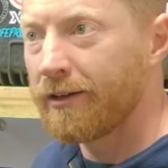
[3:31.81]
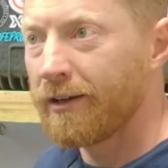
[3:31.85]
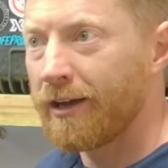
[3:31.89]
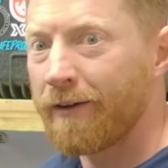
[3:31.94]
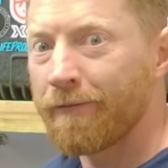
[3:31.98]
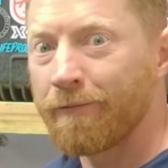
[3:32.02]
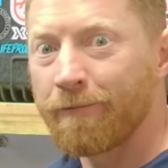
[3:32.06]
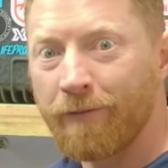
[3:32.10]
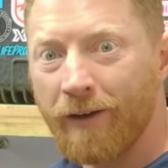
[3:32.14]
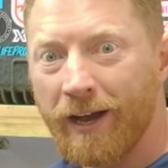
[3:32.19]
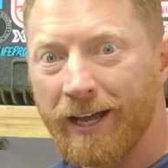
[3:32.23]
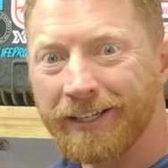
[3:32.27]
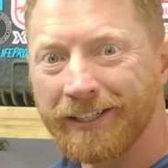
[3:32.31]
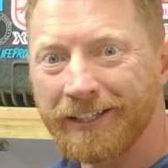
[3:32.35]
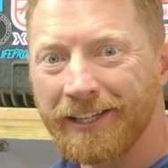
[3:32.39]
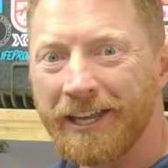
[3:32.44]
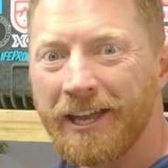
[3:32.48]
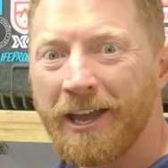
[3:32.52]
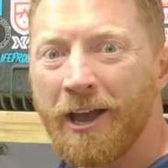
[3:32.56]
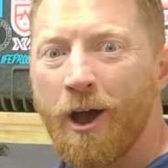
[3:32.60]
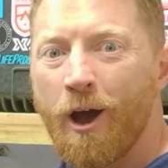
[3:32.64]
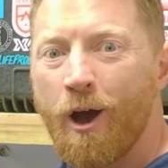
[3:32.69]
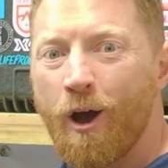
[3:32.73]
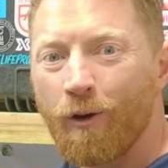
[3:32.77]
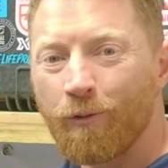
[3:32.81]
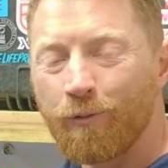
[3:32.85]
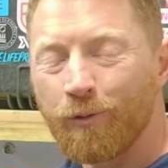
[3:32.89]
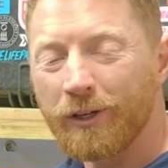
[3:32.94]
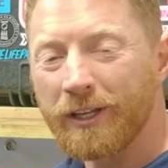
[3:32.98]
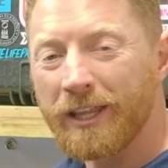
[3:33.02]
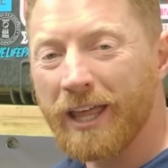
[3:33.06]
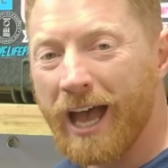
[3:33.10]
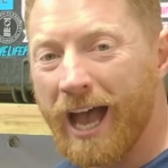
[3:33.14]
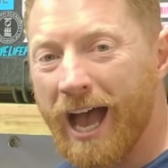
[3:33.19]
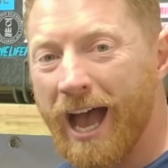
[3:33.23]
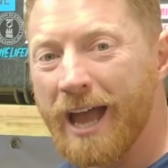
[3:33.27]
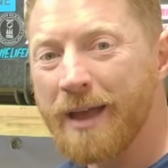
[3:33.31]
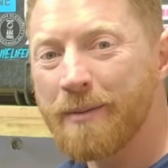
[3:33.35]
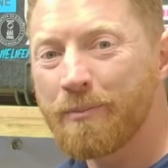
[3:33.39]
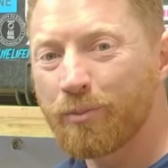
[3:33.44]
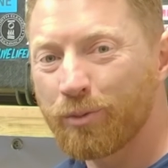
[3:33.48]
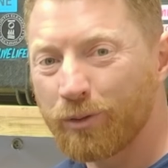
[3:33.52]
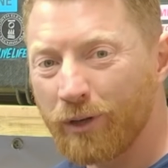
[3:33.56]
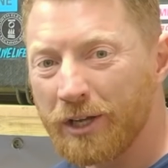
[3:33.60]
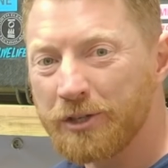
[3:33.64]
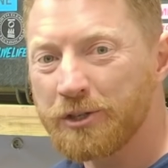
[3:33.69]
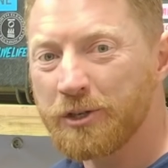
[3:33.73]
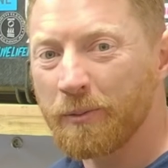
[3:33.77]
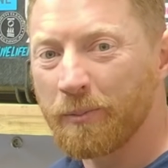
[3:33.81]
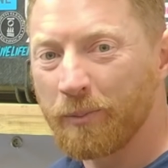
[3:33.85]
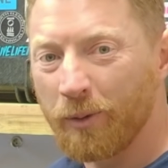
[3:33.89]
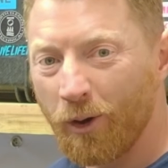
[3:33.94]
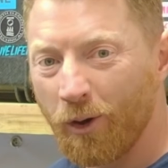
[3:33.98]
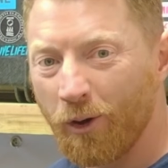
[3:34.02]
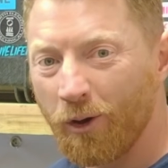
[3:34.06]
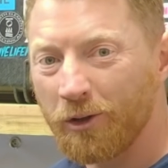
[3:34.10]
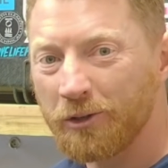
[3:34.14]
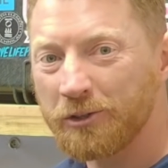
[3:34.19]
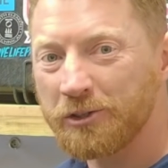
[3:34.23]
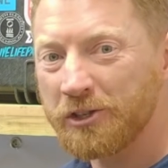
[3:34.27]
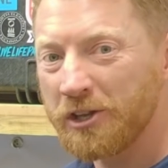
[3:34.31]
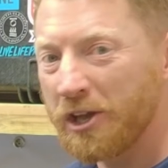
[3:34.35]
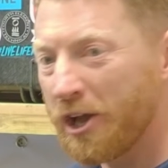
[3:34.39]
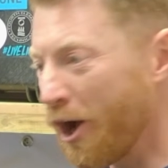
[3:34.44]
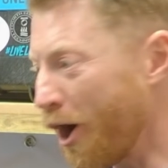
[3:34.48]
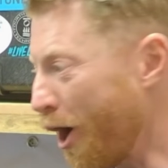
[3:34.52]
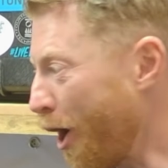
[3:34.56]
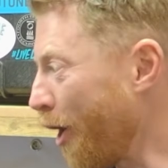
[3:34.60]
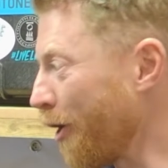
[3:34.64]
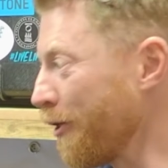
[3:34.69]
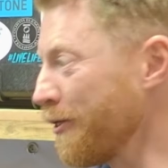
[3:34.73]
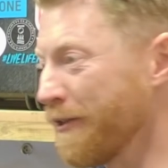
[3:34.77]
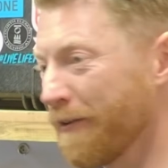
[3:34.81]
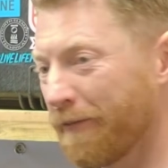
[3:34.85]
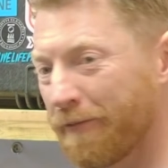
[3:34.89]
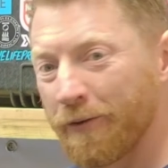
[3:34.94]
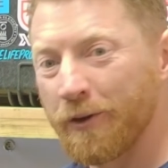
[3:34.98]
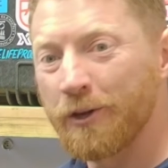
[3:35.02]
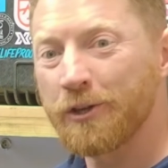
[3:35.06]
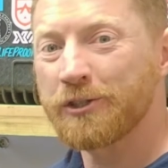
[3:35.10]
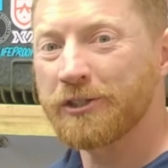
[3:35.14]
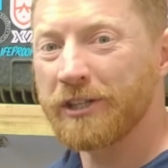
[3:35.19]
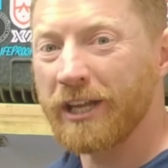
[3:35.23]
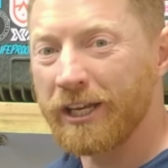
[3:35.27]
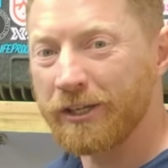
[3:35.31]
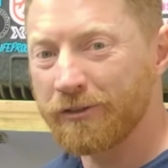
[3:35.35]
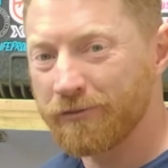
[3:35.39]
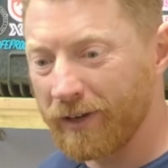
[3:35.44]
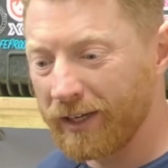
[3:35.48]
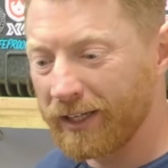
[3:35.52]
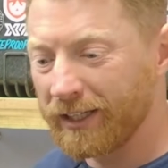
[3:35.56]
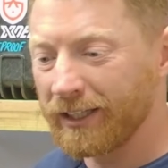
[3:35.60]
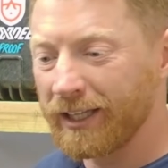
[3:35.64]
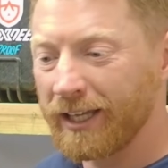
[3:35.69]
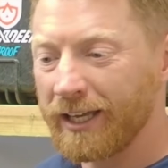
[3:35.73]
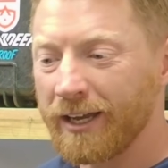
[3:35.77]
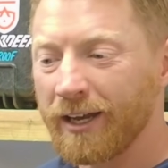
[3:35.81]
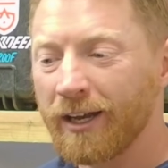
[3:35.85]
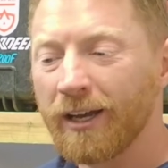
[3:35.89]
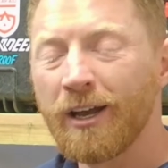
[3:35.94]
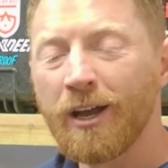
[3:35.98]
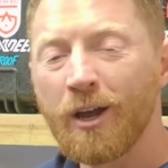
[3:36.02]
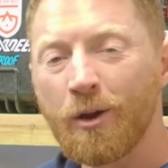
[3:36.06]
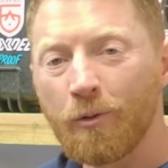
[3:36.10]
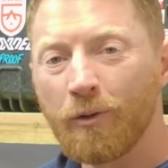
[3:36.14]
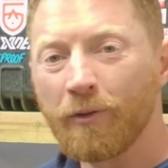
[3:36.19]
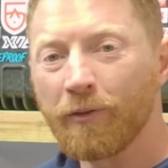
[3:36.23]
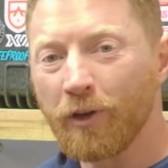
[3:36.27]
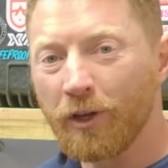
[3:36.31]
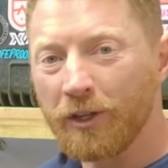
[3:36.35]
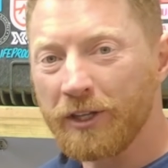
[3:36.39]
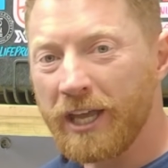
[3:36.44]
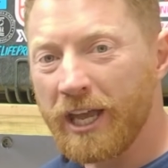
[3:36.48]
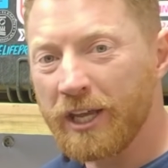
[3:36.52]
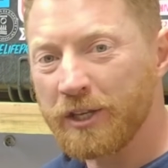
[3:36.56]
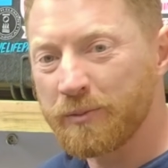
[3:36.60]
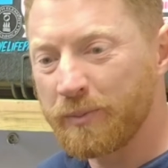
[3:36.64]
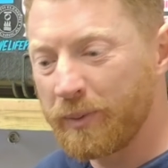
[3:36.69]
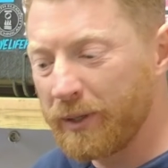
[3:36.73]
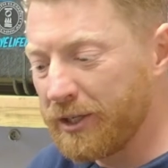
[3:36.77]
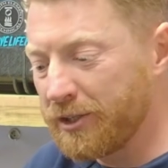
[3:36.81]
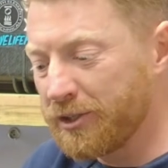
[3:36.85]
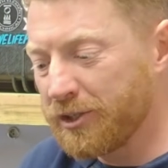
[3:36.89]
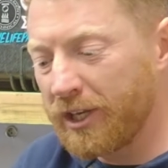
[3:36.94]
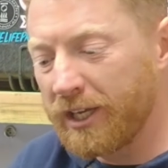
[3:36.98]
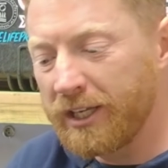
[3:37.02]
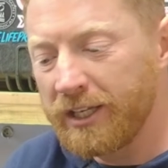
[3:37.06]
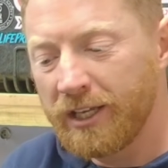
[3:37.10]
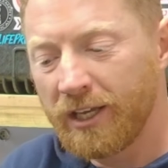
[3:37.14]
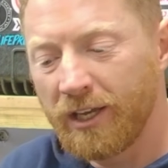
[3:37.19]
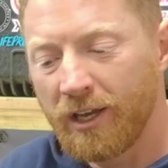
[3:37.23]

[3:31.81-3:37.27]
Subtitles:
And finally, off one of the high pressure ports on the first stage regulator, we've got the SPG,